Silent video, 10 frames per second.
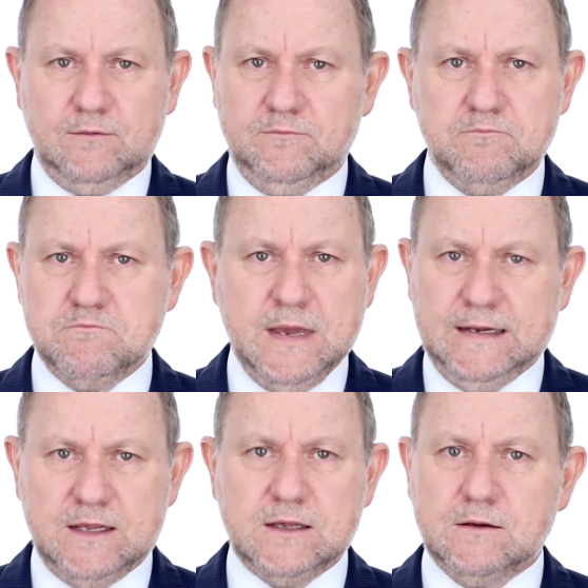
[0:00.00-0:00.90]

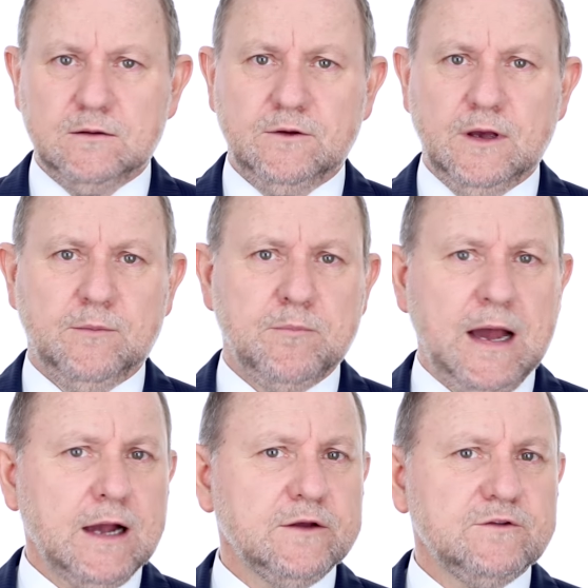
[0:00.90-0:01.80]
many
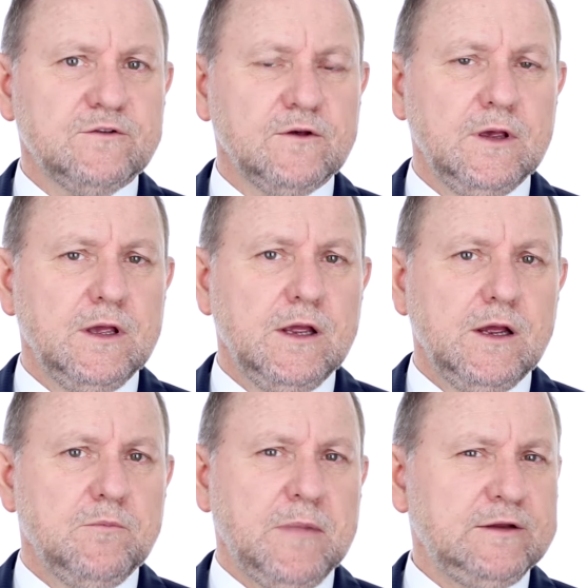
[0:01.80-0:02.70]
markets,
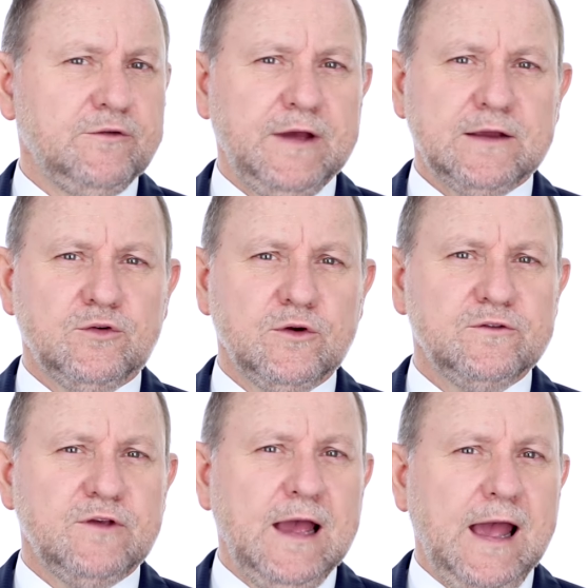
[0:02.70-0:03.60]

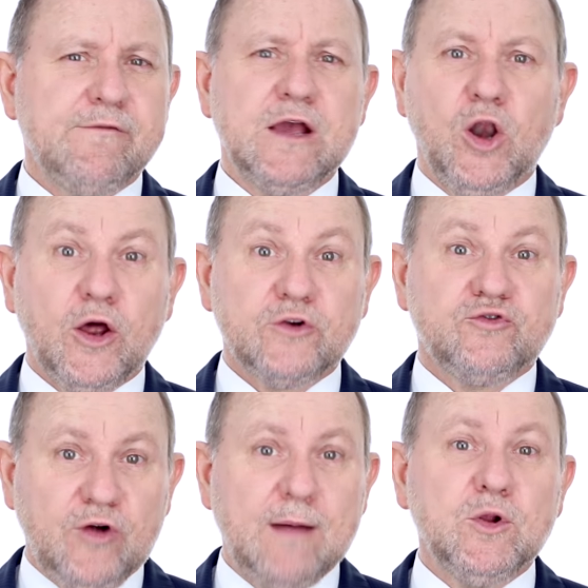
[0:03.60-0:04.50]
manufacturers having a lot of
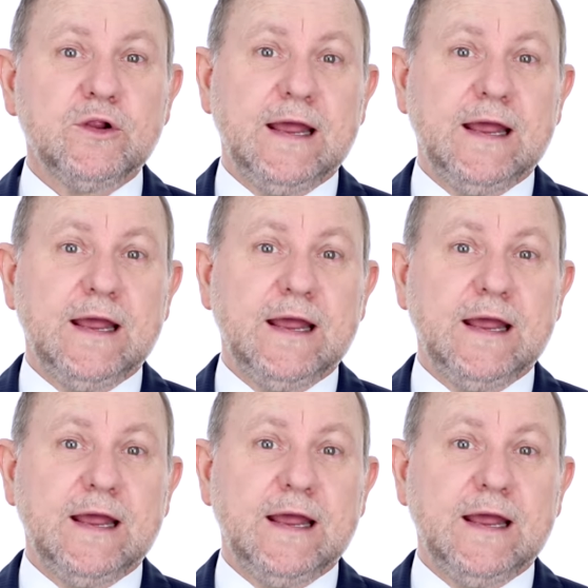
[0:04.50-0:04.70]
trouble